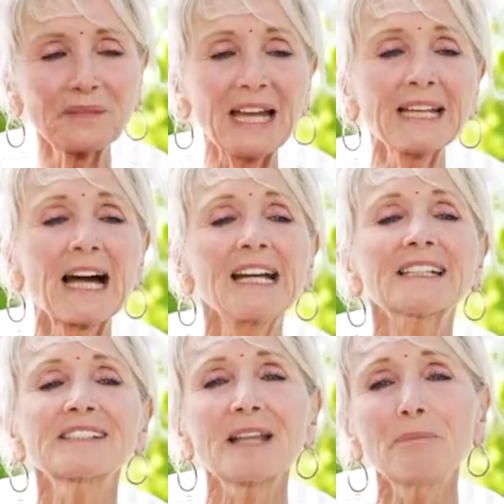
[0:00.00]
and I
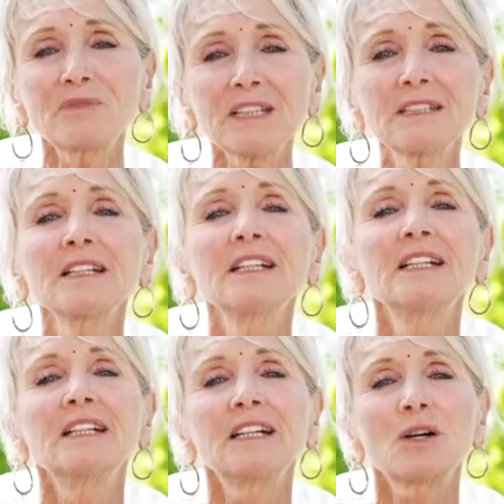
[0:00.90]
accepted
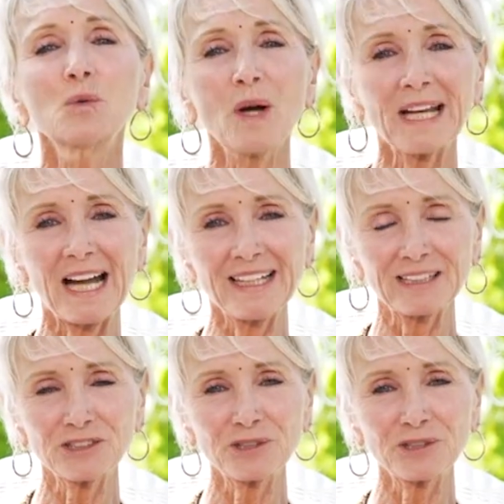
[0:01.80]
what I had